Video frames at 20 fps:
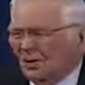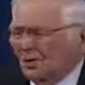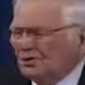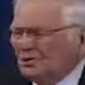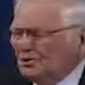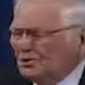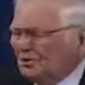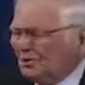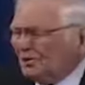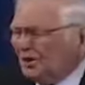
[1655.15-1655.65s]

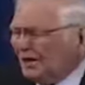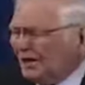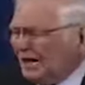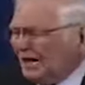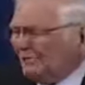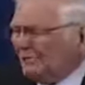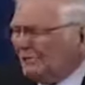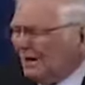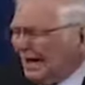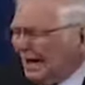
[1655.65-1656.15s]
Are you going to
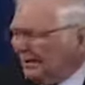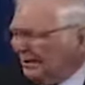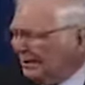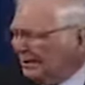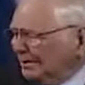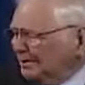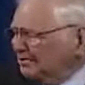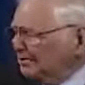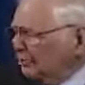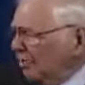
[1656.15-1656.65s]
let
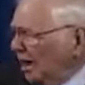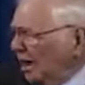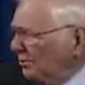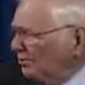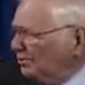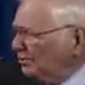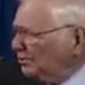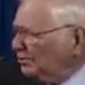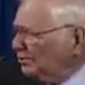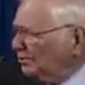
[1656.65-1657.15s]
Babylon
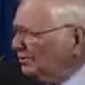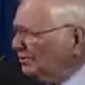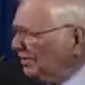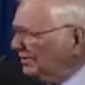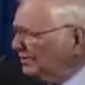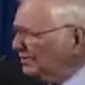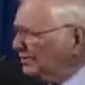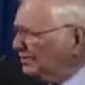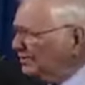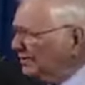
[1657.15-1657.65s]
rob you of
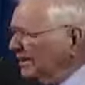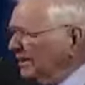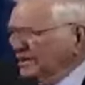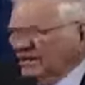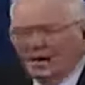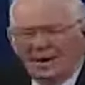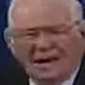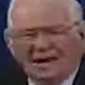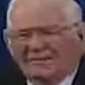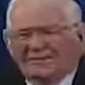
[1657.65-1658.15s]

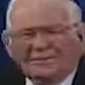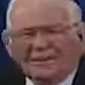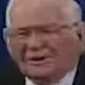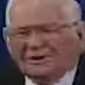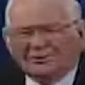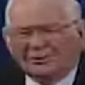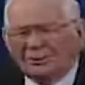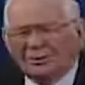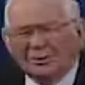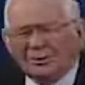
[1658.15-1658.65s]
everything,
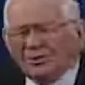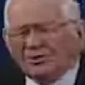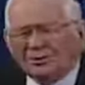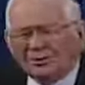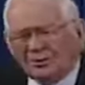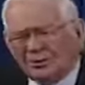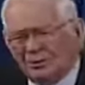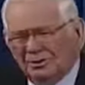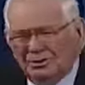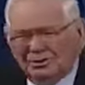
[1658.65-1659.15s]
every
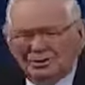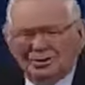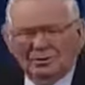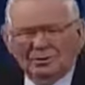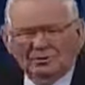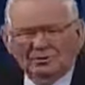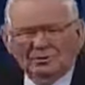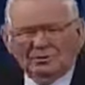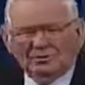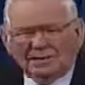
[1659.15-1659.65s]
truth,
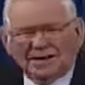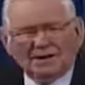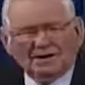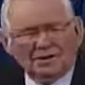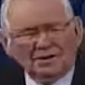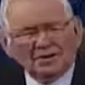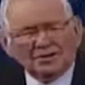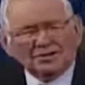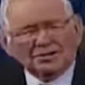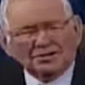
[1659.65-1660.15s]

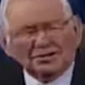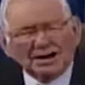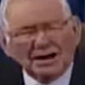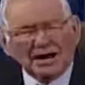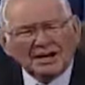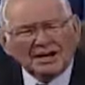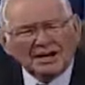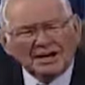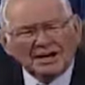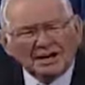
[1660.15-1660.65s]
without
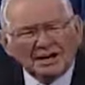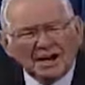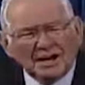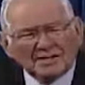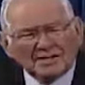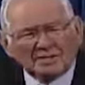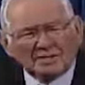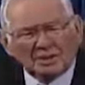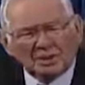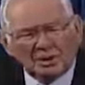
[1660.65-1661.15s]
understanding
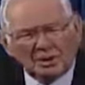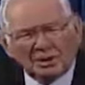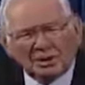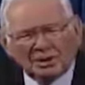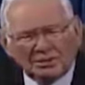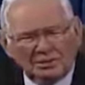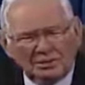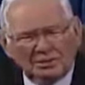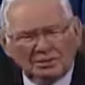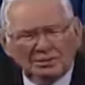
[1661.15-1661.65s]
God's
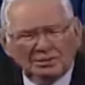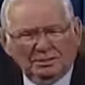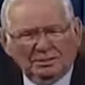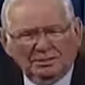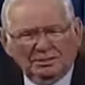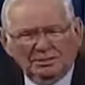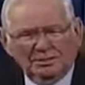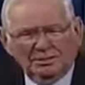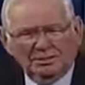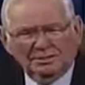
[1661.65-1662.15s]
word?
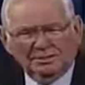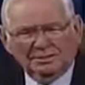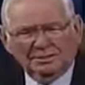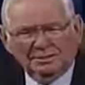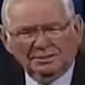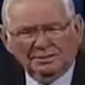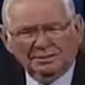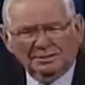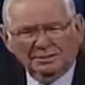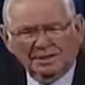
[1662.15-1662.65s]

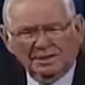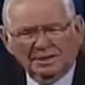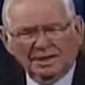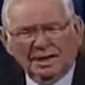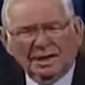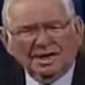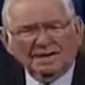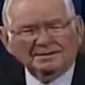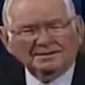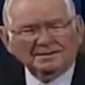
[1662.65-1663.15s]

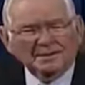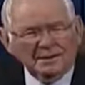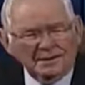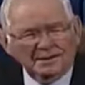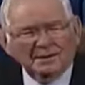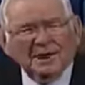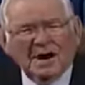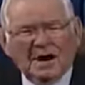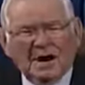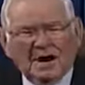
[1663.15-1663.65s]
I
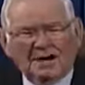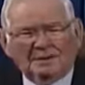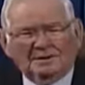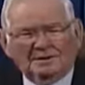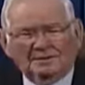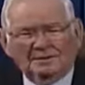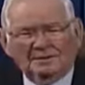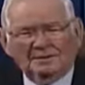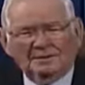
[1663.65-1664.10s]
think not.